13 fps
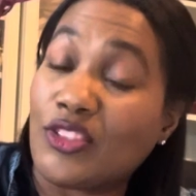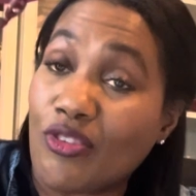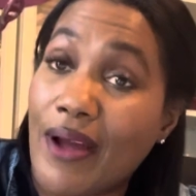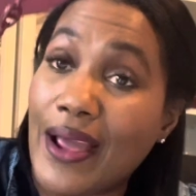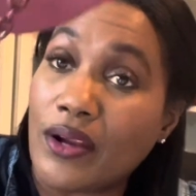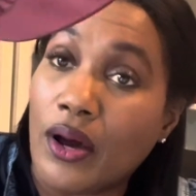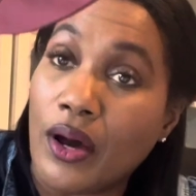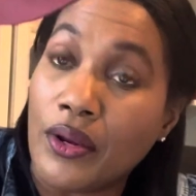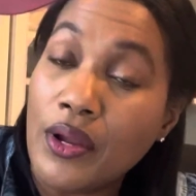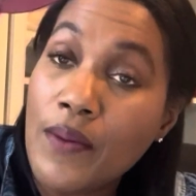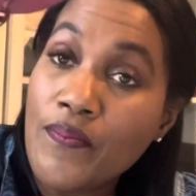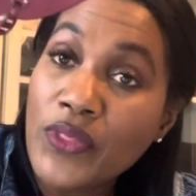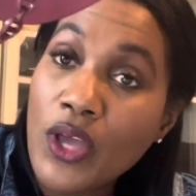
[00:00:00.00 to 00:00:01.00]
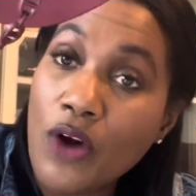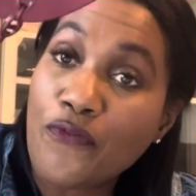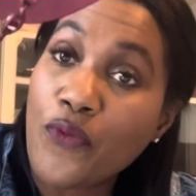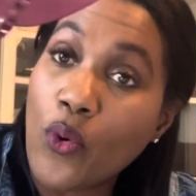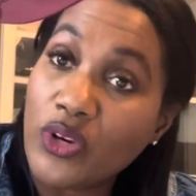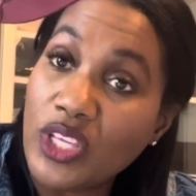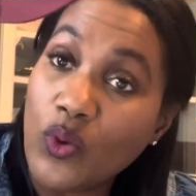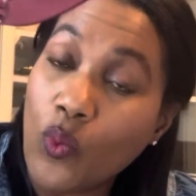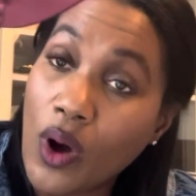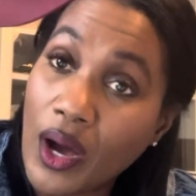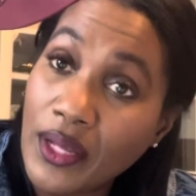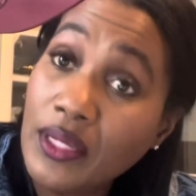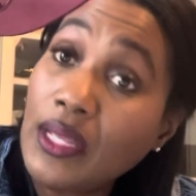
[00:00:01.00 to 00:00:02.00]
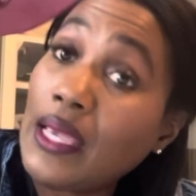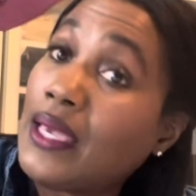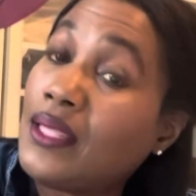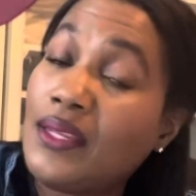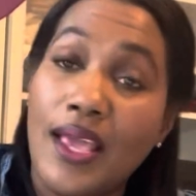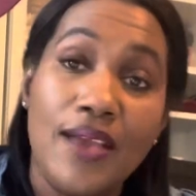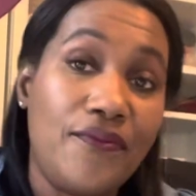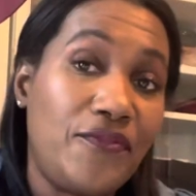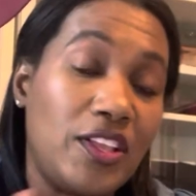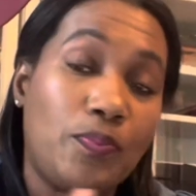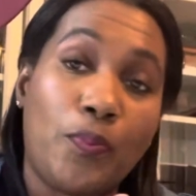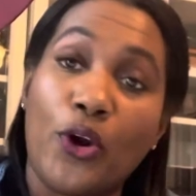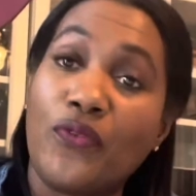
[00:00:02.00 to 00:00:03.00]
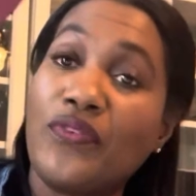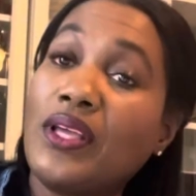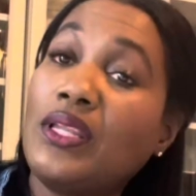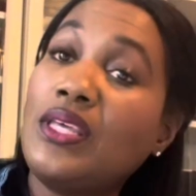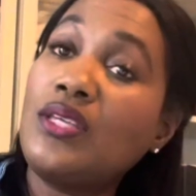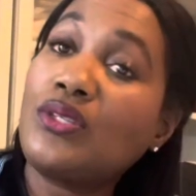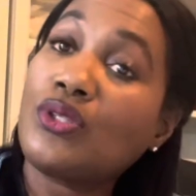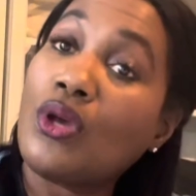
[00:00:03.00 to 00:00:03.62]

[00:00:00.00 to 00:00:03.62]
I tried on a 41 and they fit perfectly.